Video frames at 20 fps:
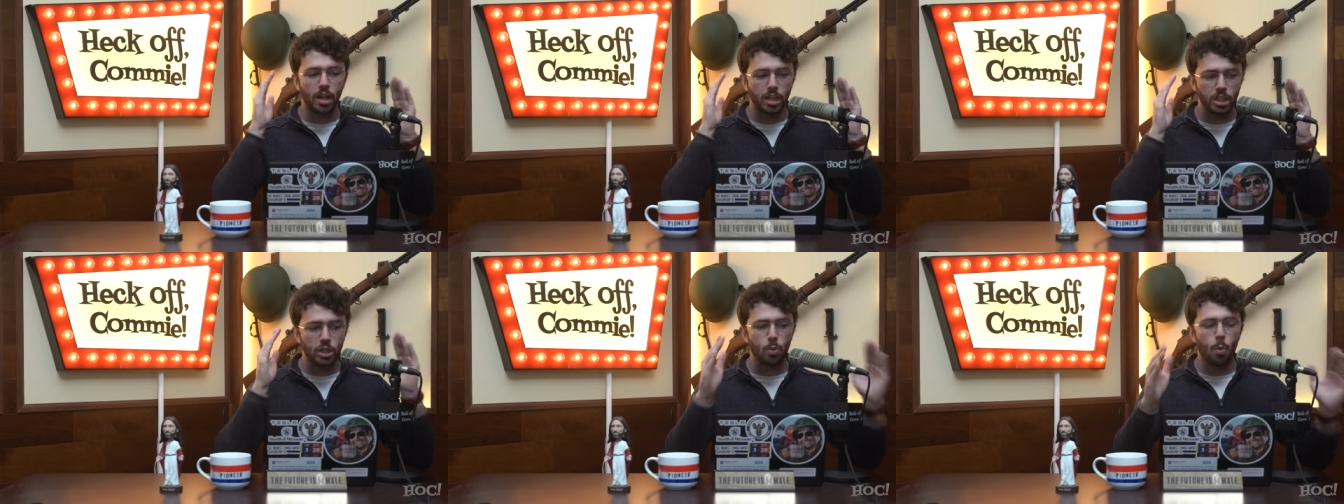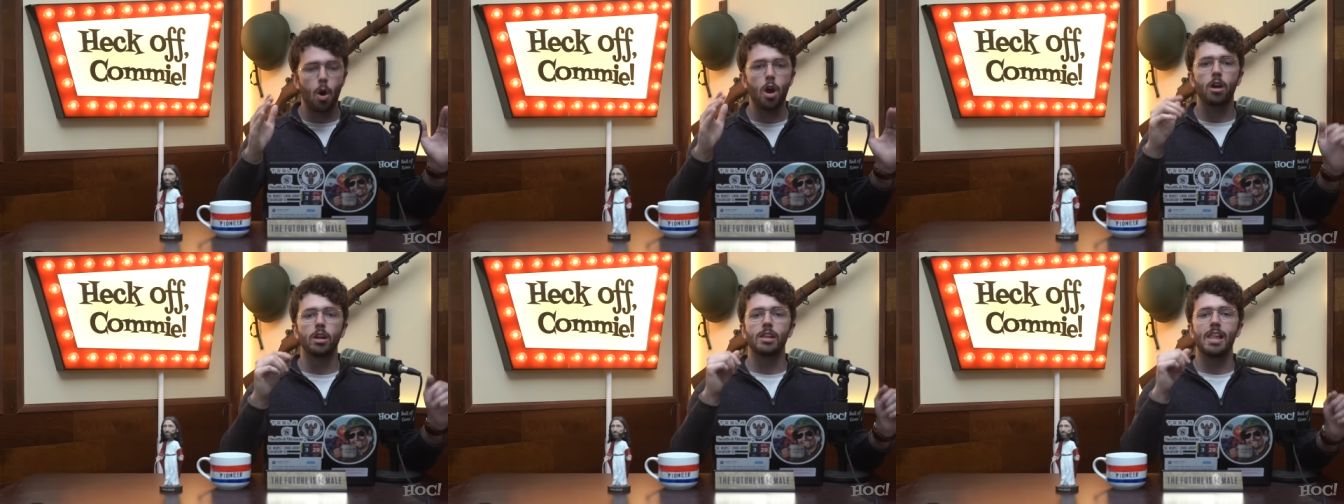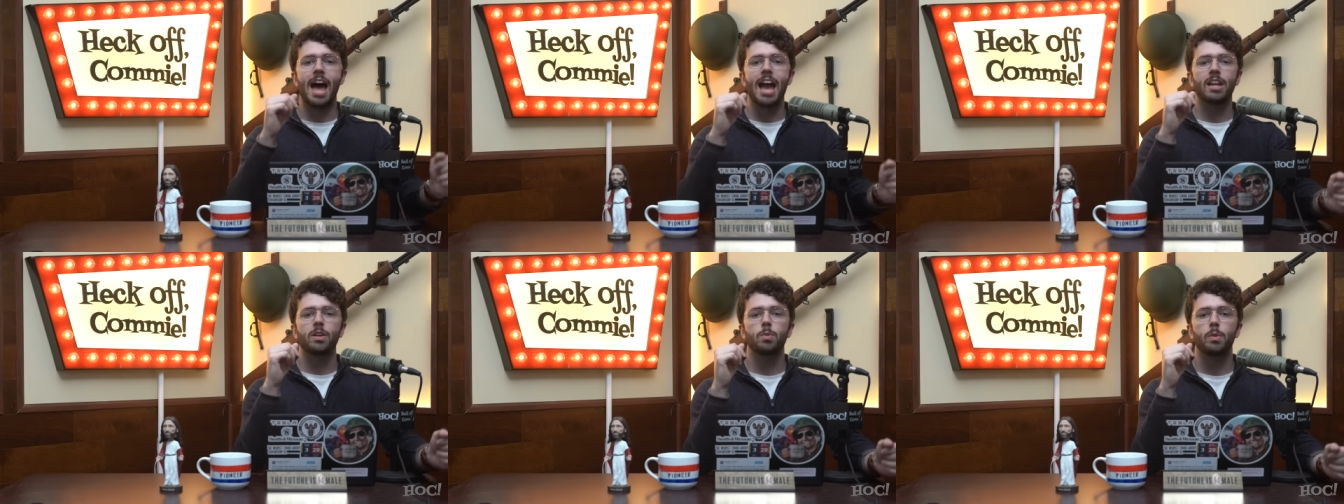You are
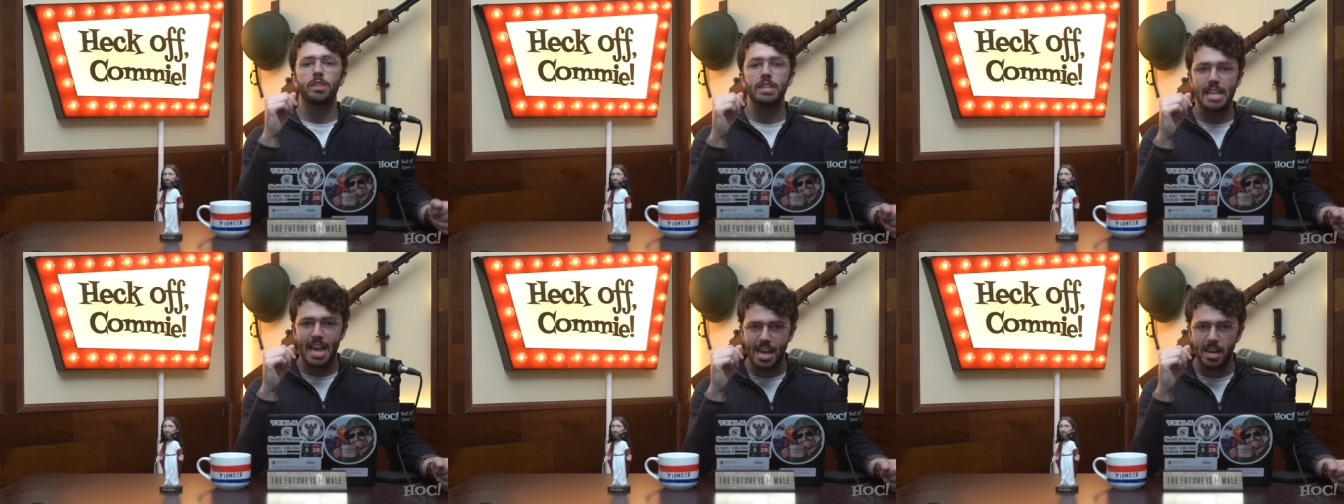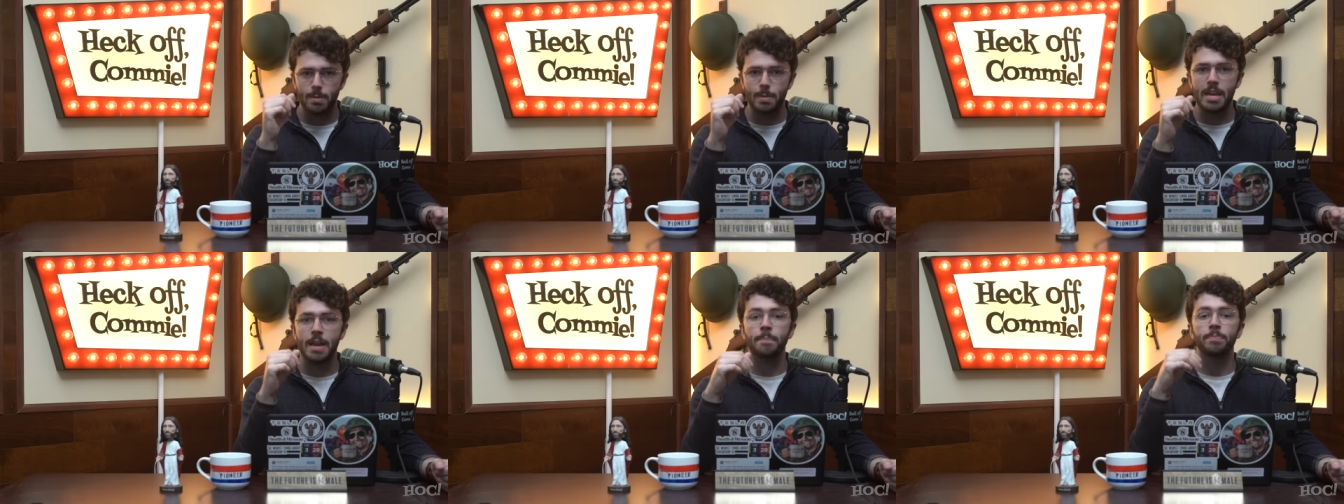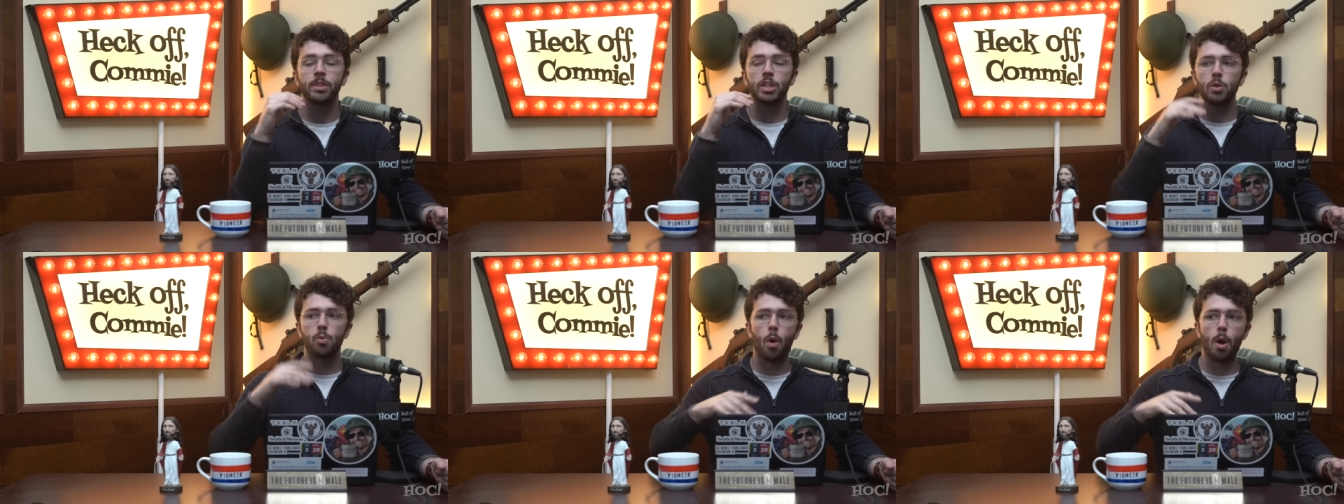aligned with the enemy.
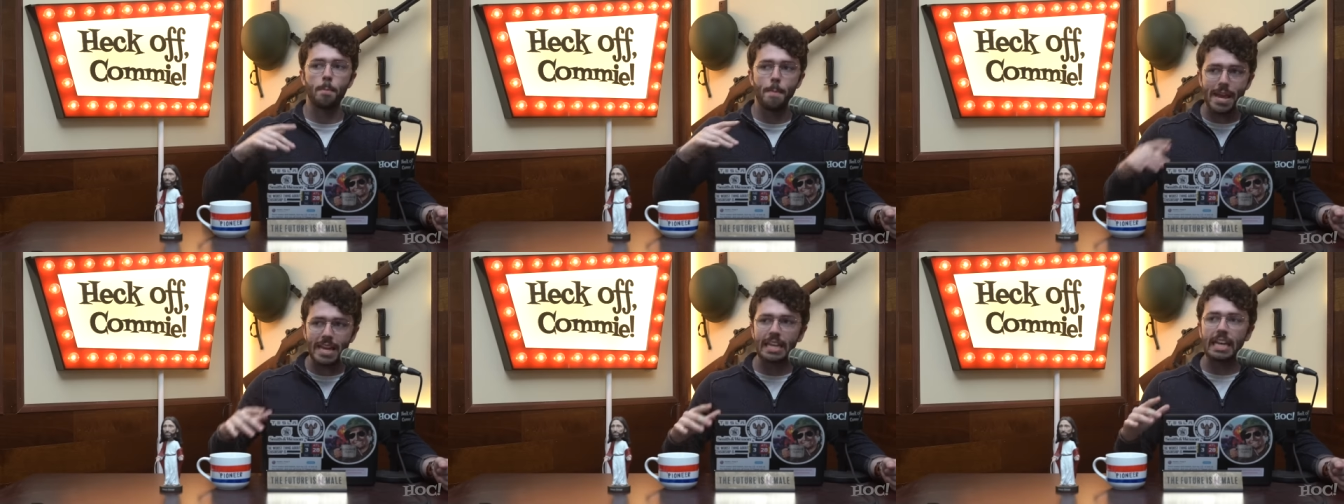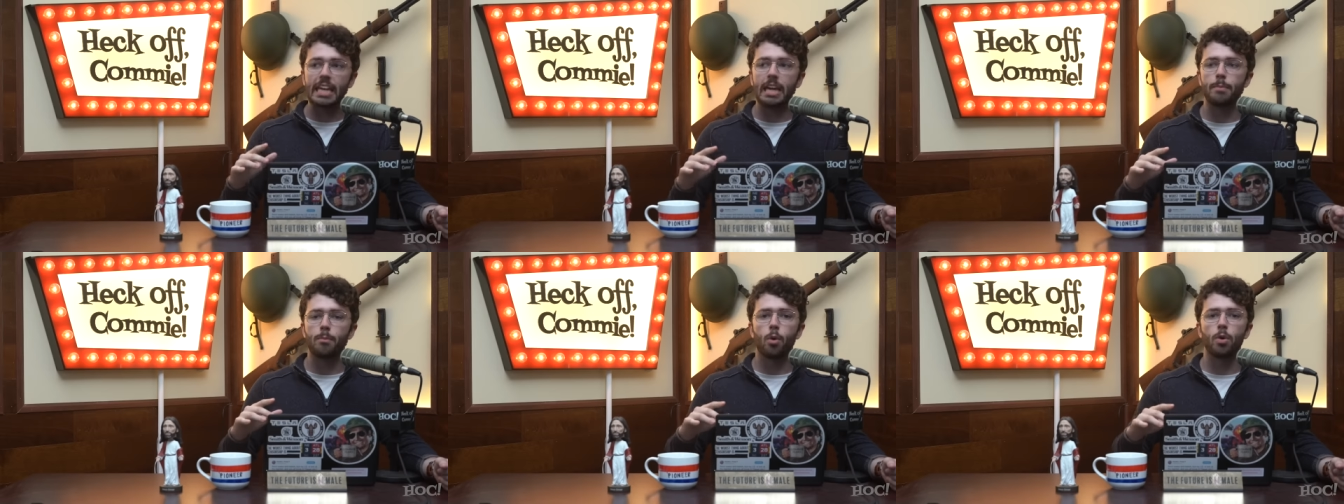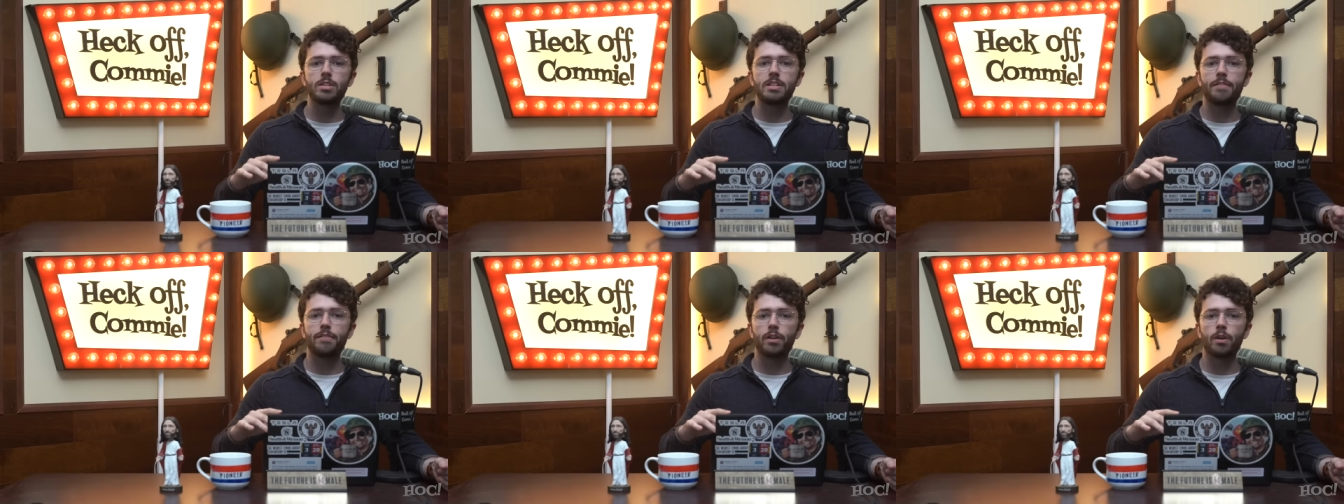You are making it
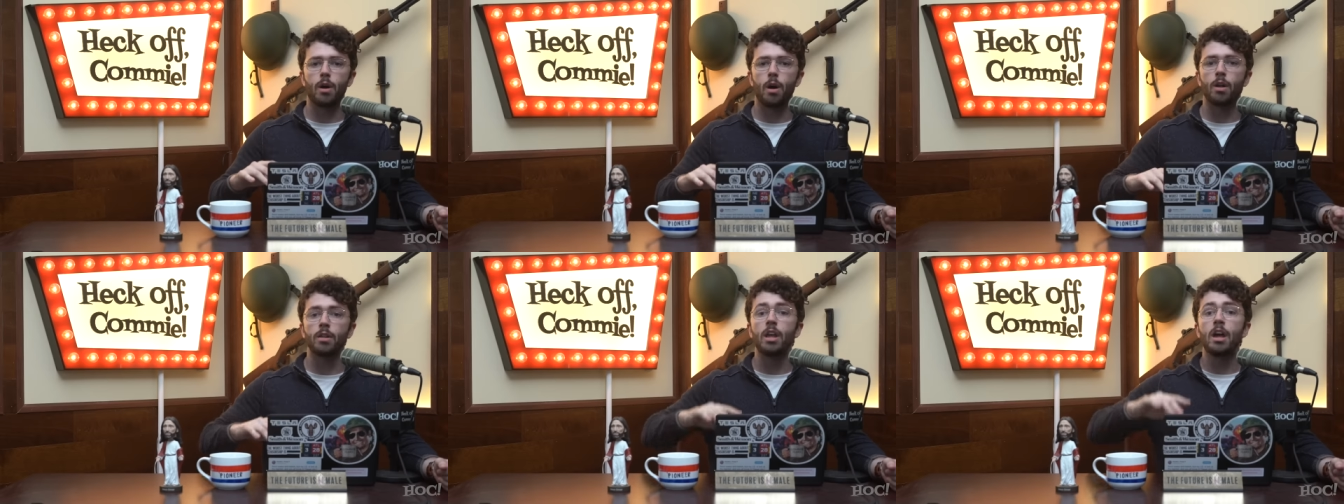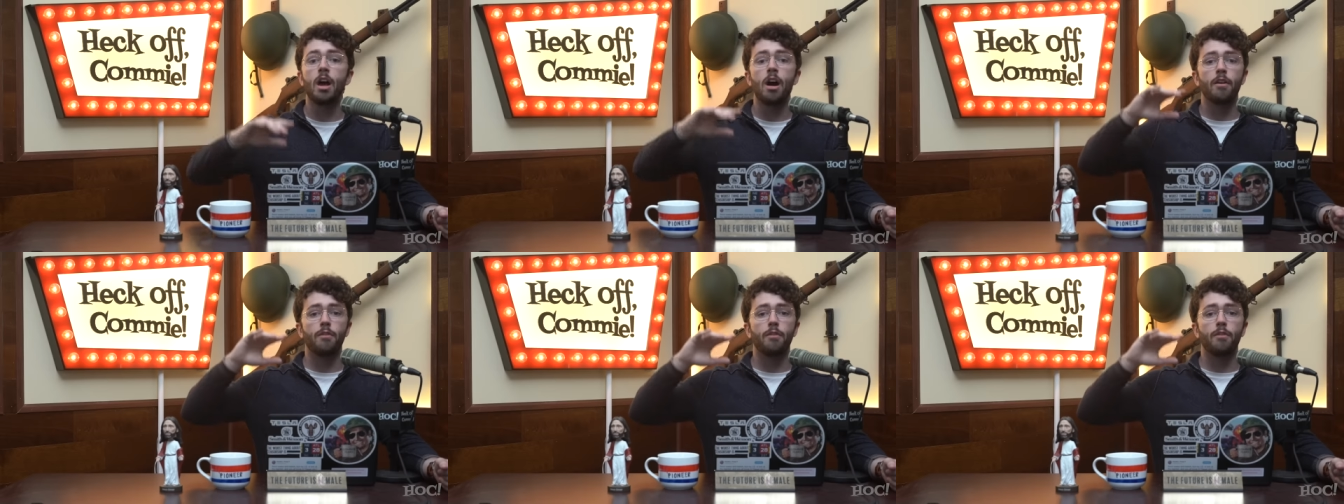more difficult